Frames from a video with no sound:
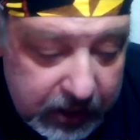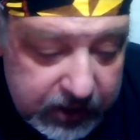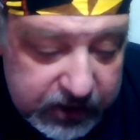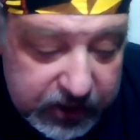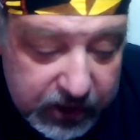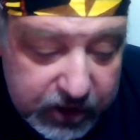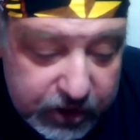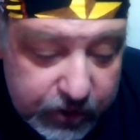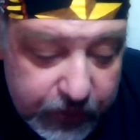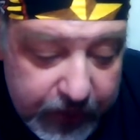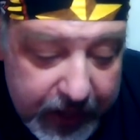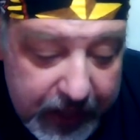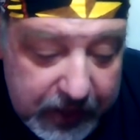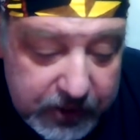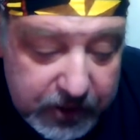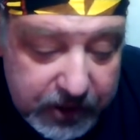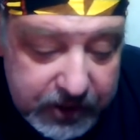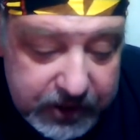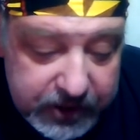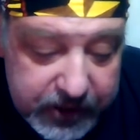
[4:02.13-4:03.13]
since
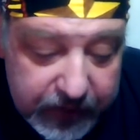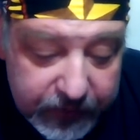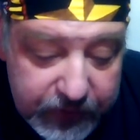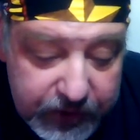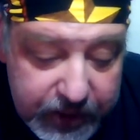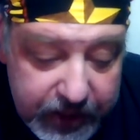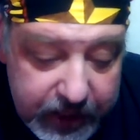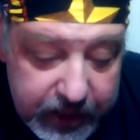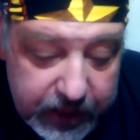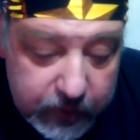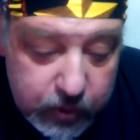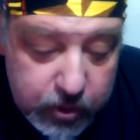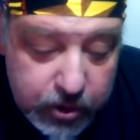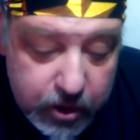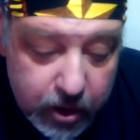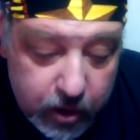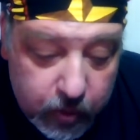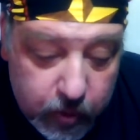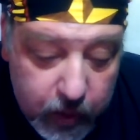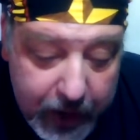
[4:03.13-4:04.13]
2017, he
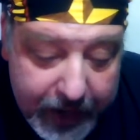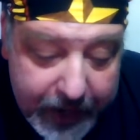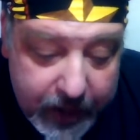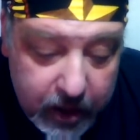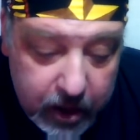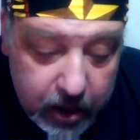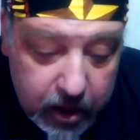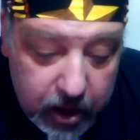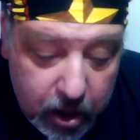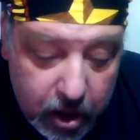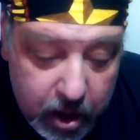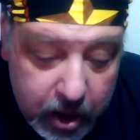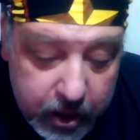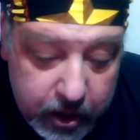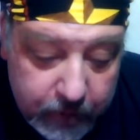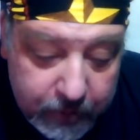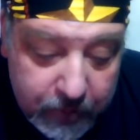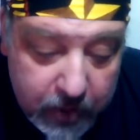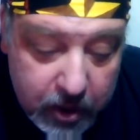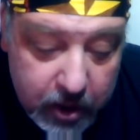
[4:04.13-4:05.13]
was a regular
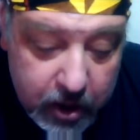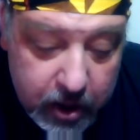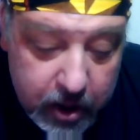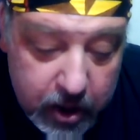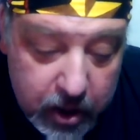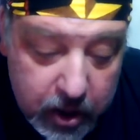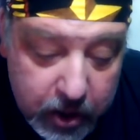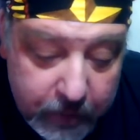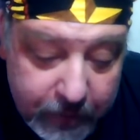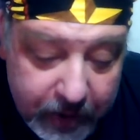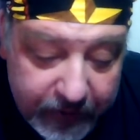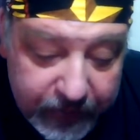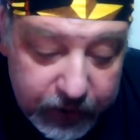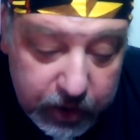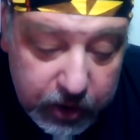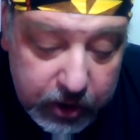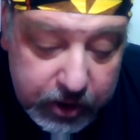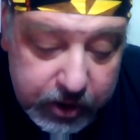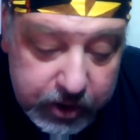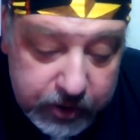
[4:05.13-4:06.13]
on the
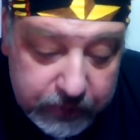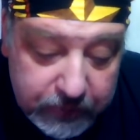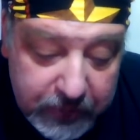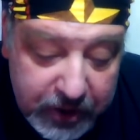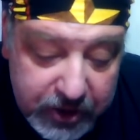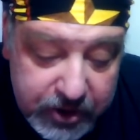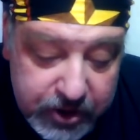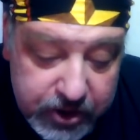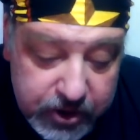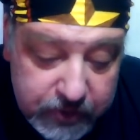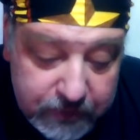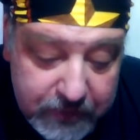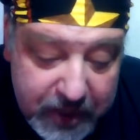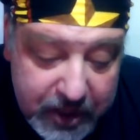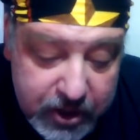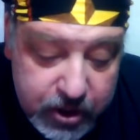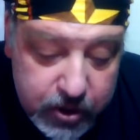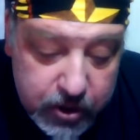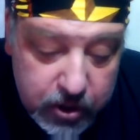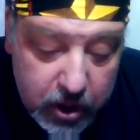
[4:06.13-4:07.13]
Marvelous Miss
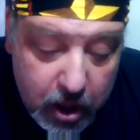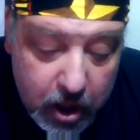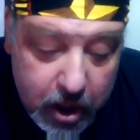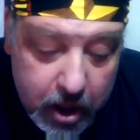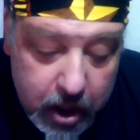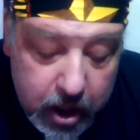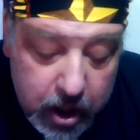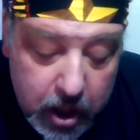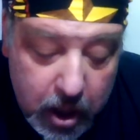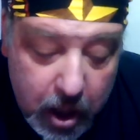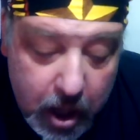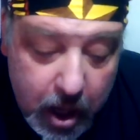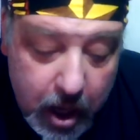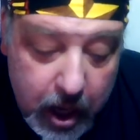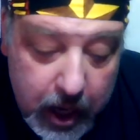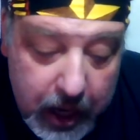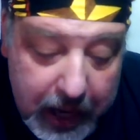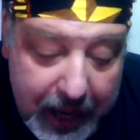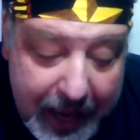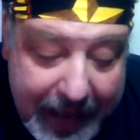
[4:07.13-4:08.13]
Maisel on
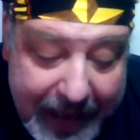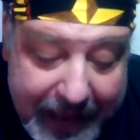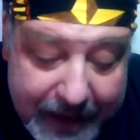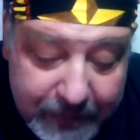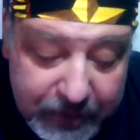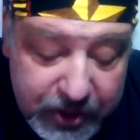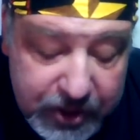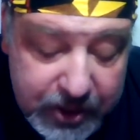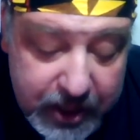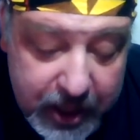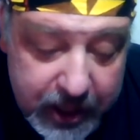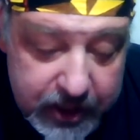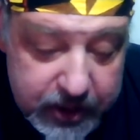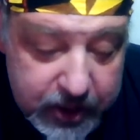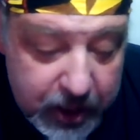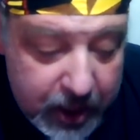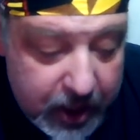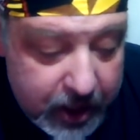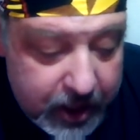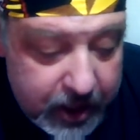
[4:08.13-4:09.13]

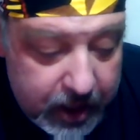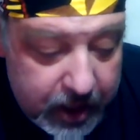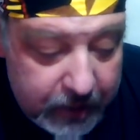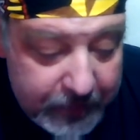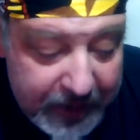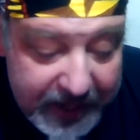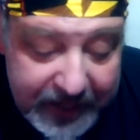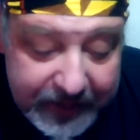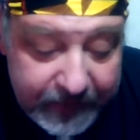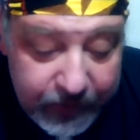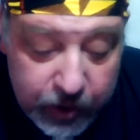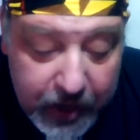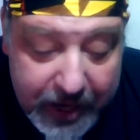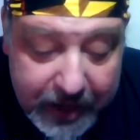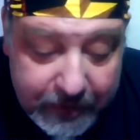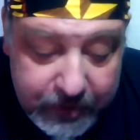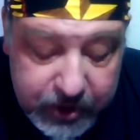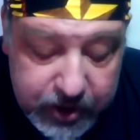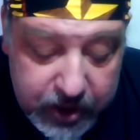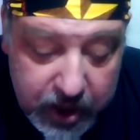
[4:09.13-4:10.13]
Amazon.com. I didn't even know
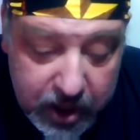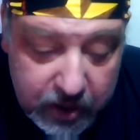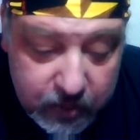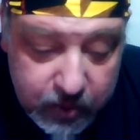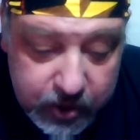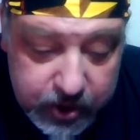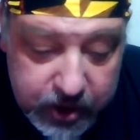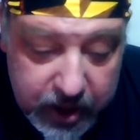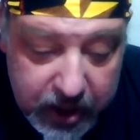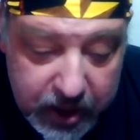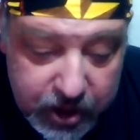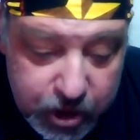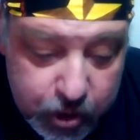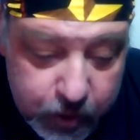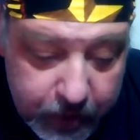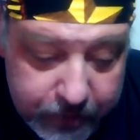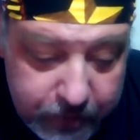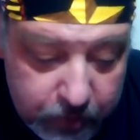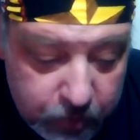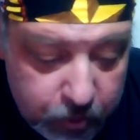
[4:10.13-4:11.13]
Amazon was
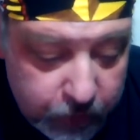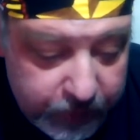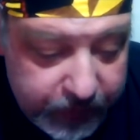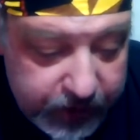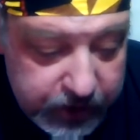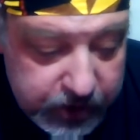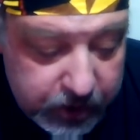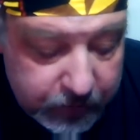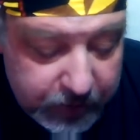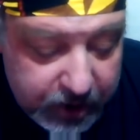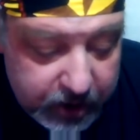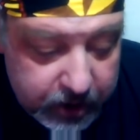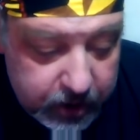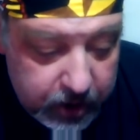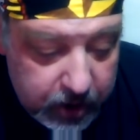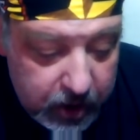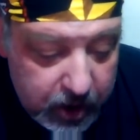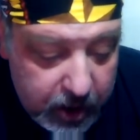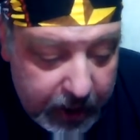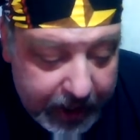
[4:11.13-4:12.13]
streaming movies. I mean,
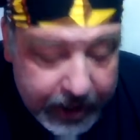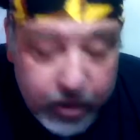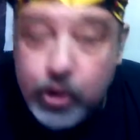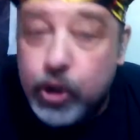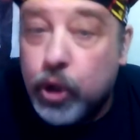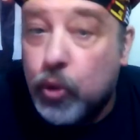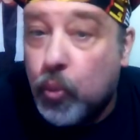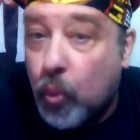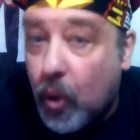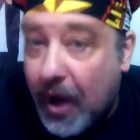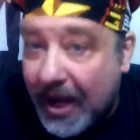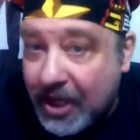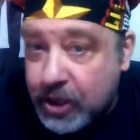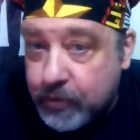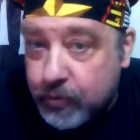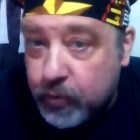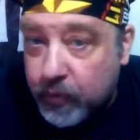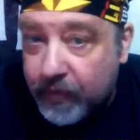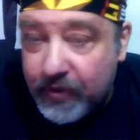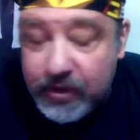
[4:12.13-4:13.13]
I knew you could
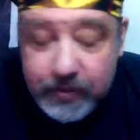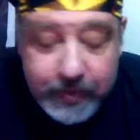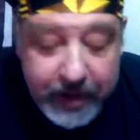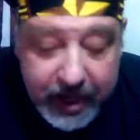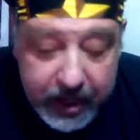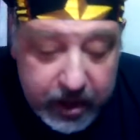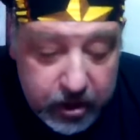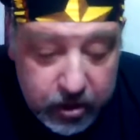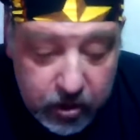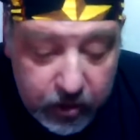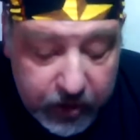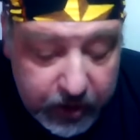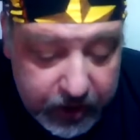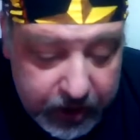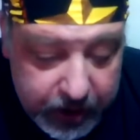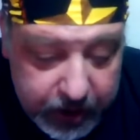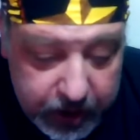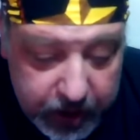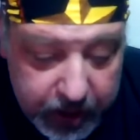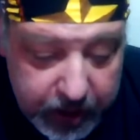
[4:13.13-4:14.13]
watch movies, but I didn't know
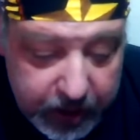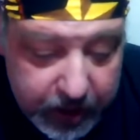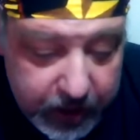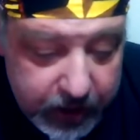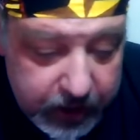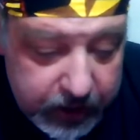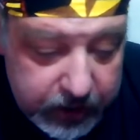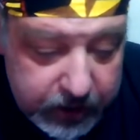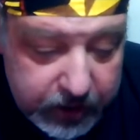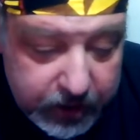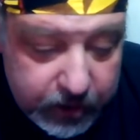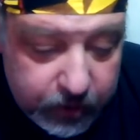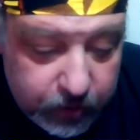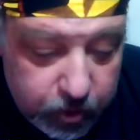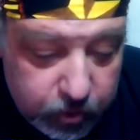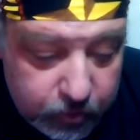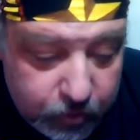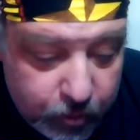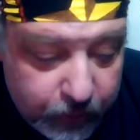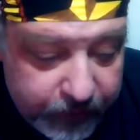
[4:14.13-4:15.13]
that they like did
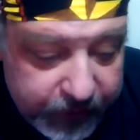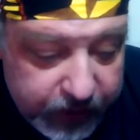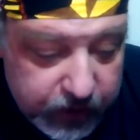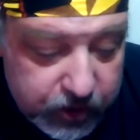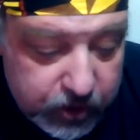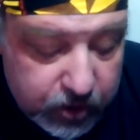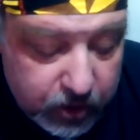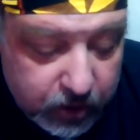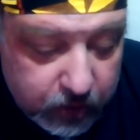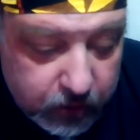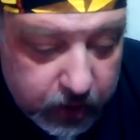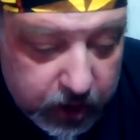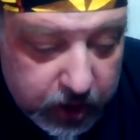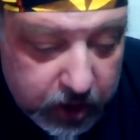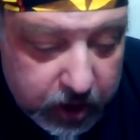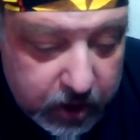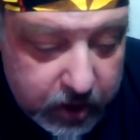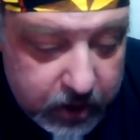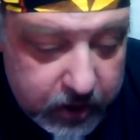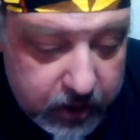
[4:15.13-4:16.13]
their own movies.
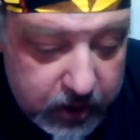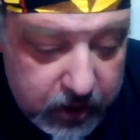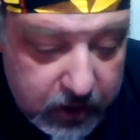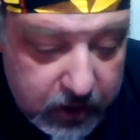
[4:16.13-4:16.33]
So,